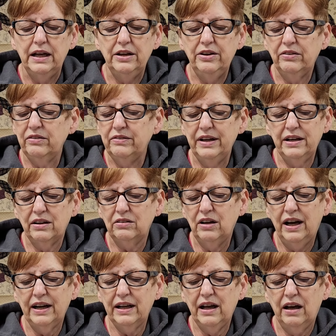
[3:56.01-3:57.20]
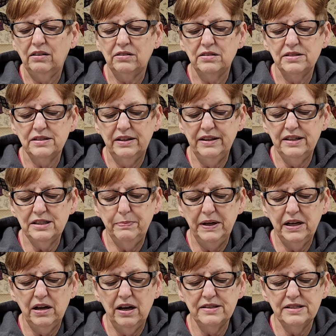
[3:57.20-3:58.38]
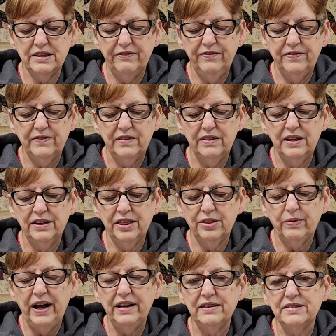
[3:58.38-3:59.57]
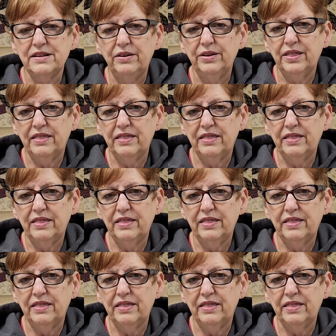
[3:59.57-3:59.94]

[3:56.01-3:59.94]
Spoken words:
You don't need a lot of colors on this because the thread is so